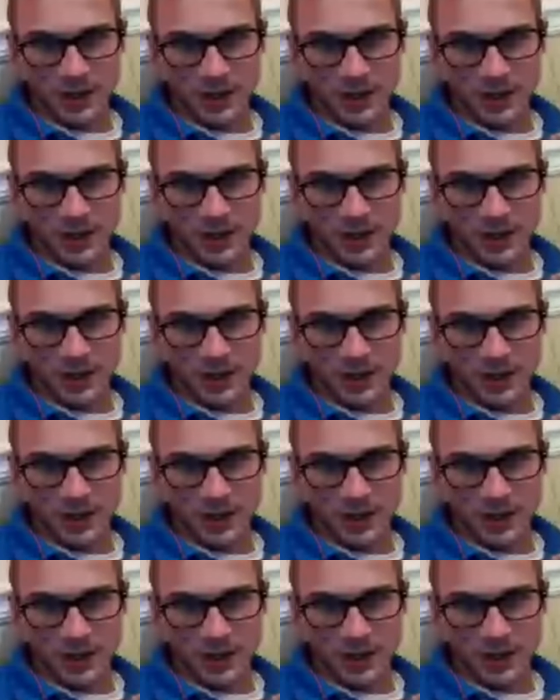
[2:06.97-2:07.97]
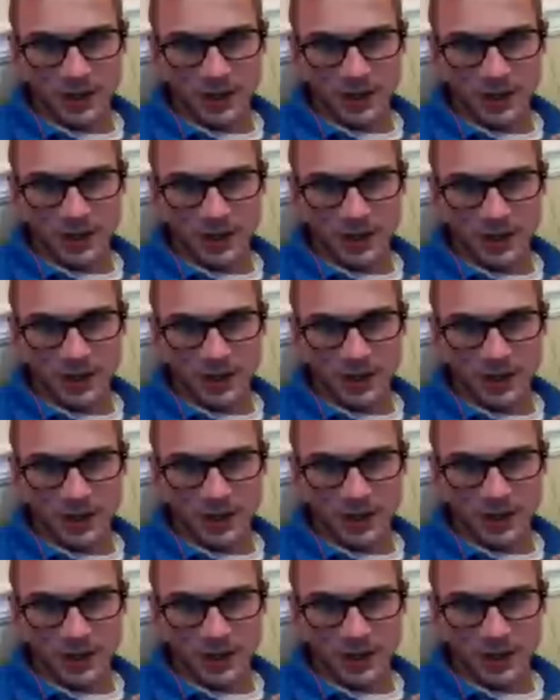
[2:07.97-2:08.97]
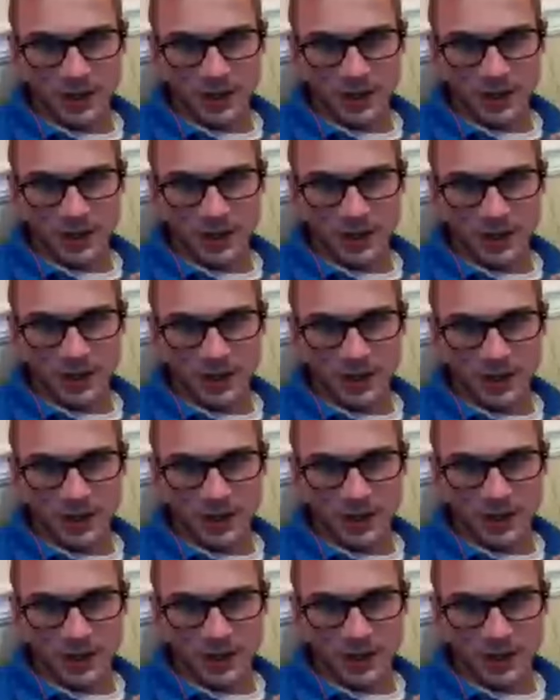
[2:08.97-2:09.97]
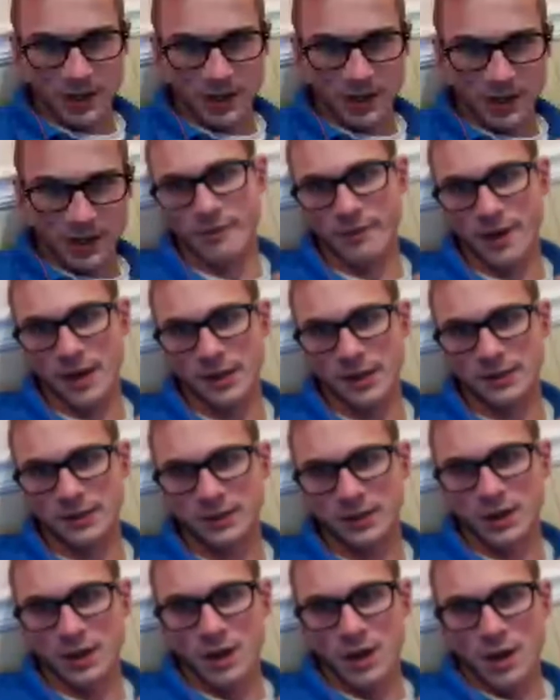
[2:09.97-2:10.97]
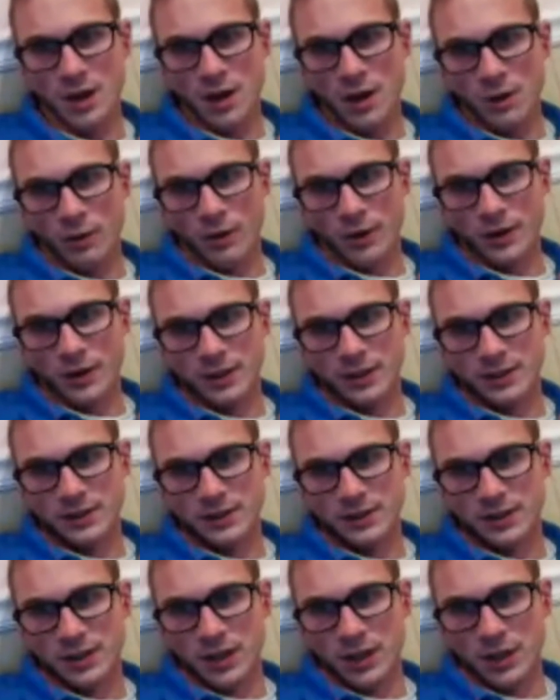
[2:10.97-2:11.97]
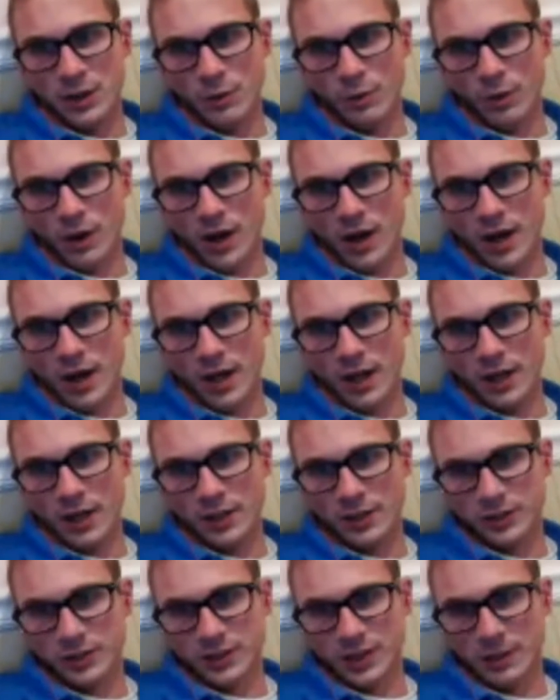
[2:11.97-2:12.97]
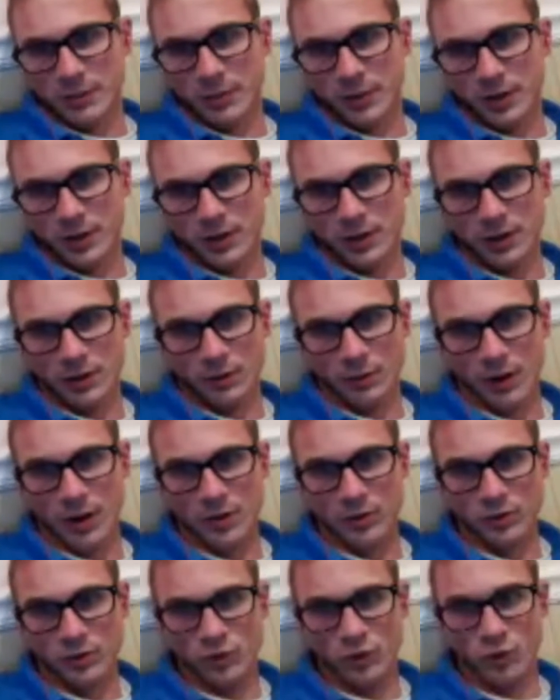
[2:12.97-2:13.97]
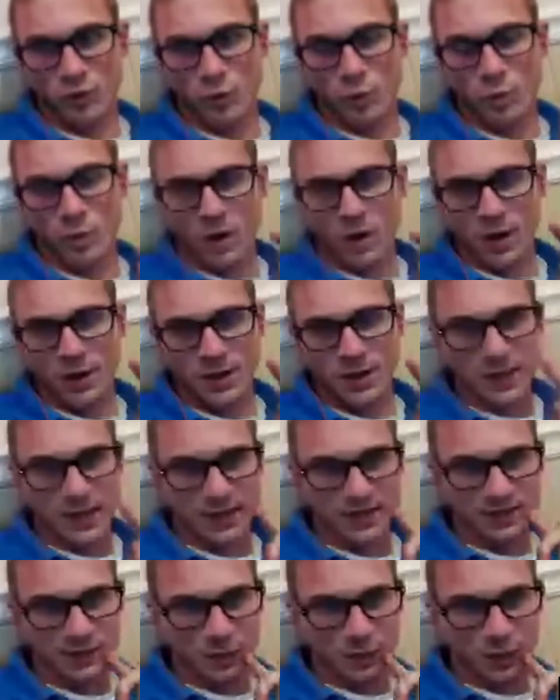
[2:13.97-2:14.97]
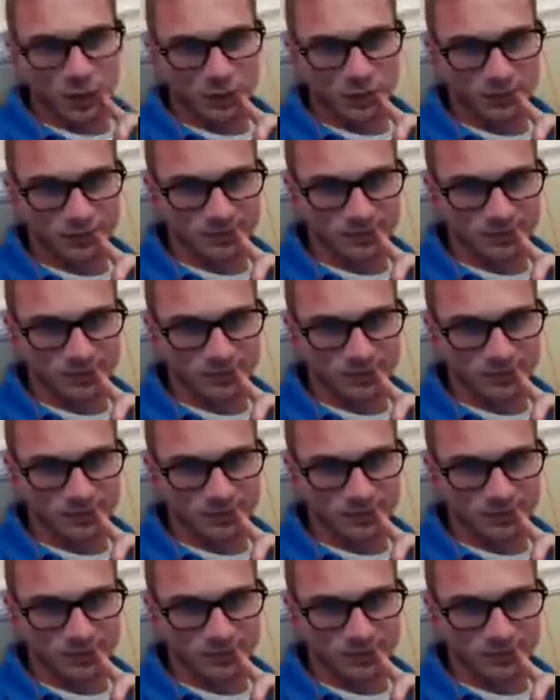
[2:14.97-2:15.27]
equation y equals 2 plus 1.5x, what is the y-intercept? Round to 1 decimal.